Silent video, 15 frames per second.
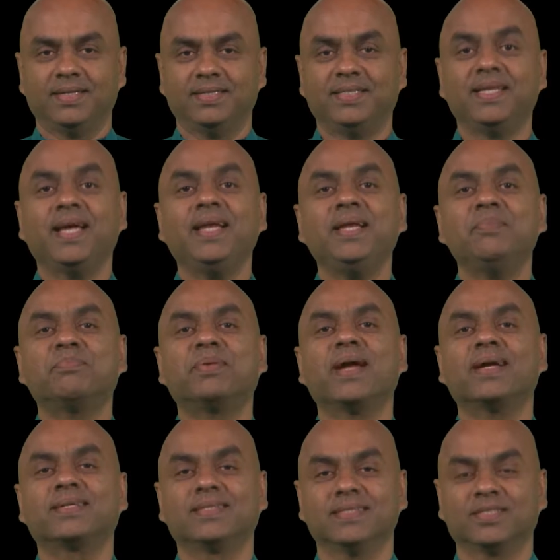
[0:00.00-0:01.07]
daily
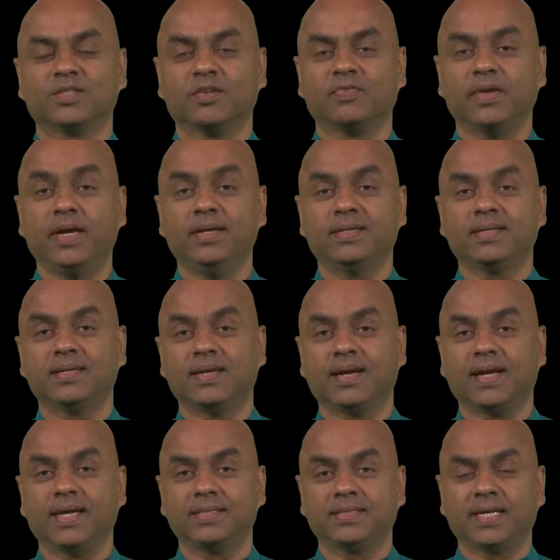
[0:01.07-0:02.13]
practice of
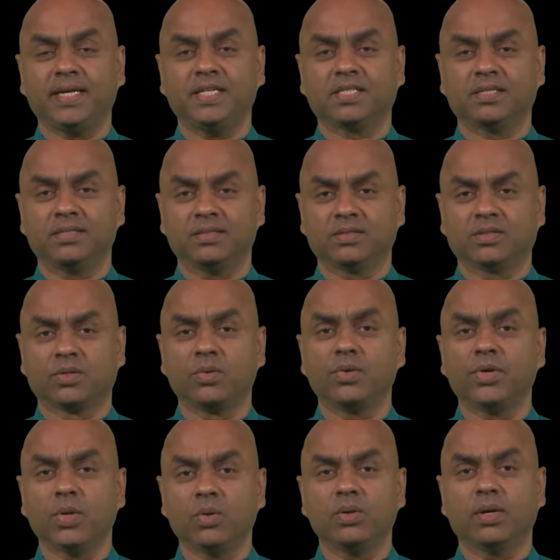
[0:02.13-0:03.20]
internalization through
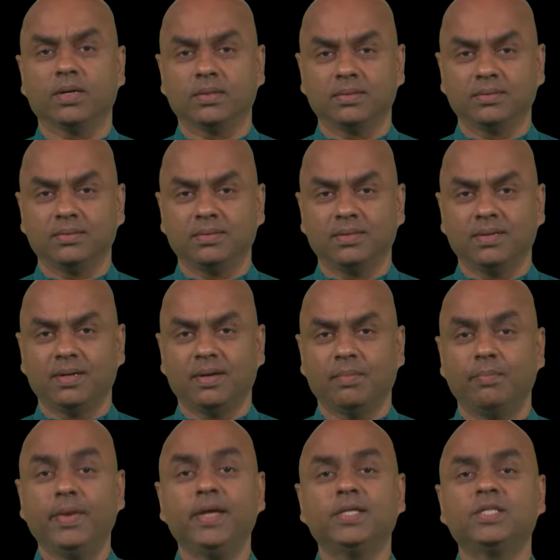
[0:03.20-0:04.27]
yoga
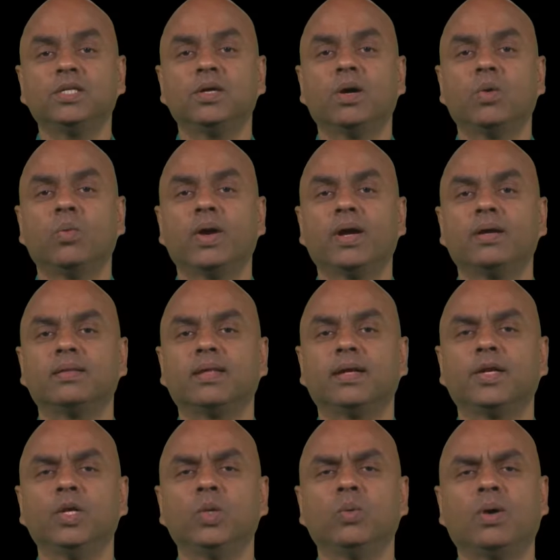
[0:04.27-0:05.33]
makes you aware that
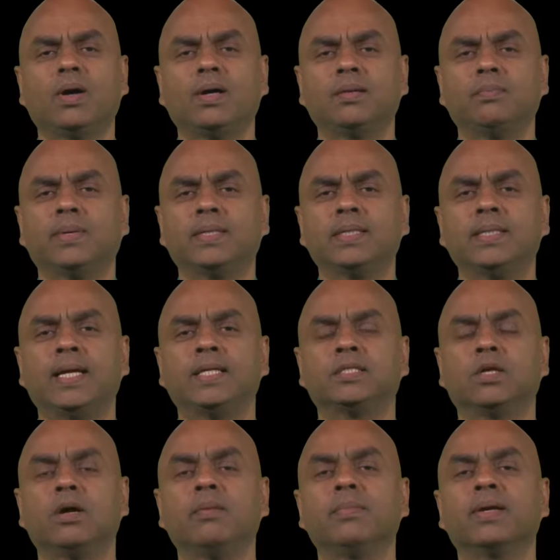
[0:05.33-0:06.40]
you are but an
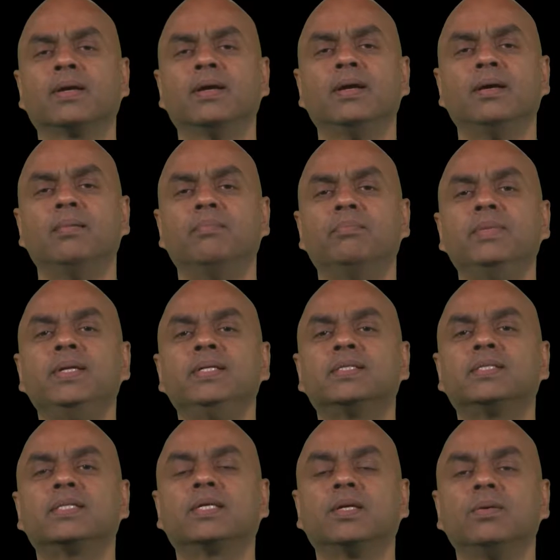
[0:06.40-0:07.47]
atomic,
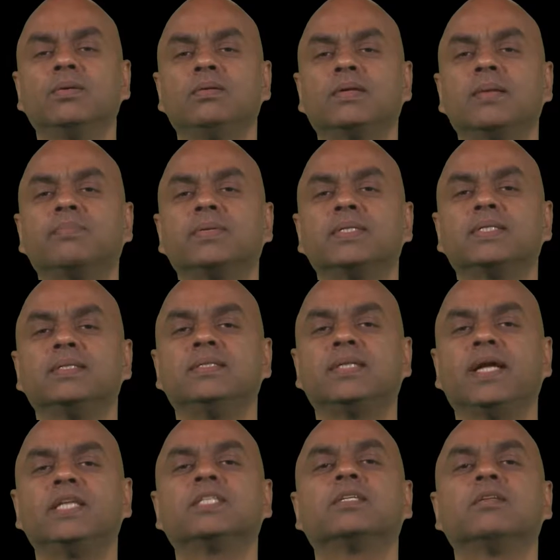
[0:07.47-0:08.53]
minuscule
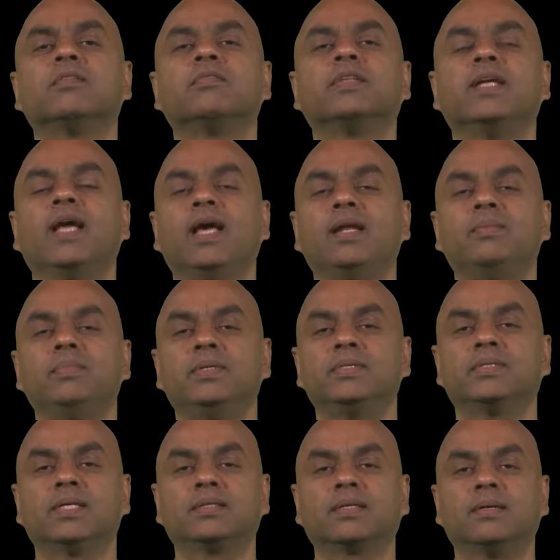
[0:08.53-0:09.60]
representation of the elements
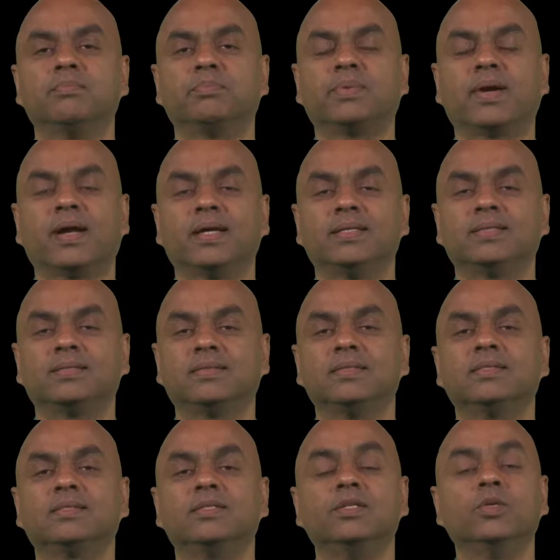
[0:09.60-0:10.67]
that comprise this
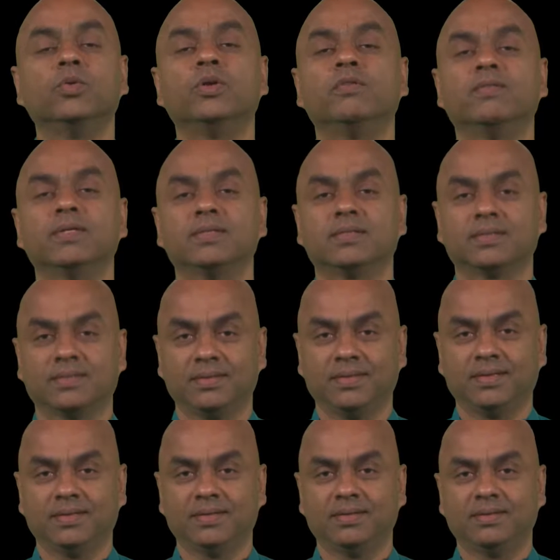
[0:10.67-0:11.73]
universe:
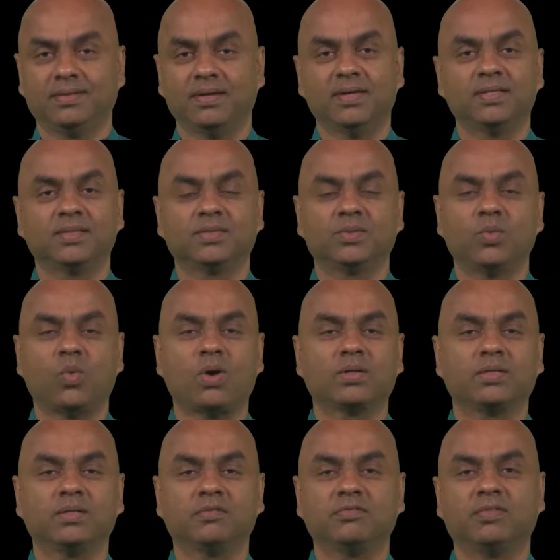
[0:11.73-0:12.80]
earth,
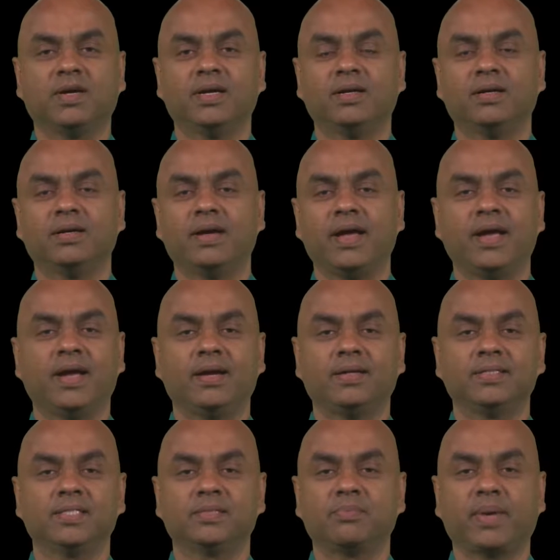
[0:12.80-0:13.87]
water, fire, air,
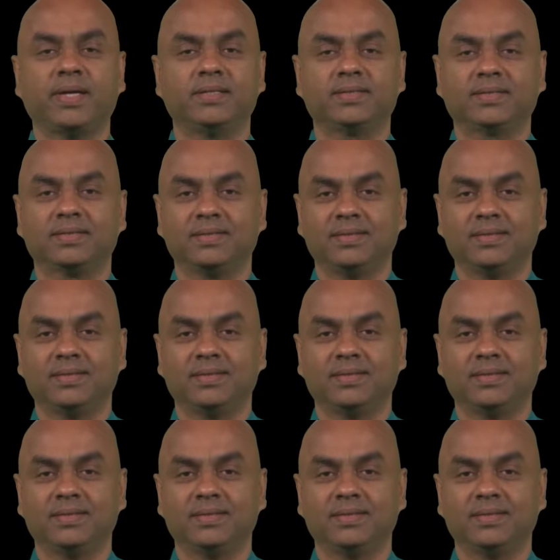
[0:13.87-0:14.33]
and space.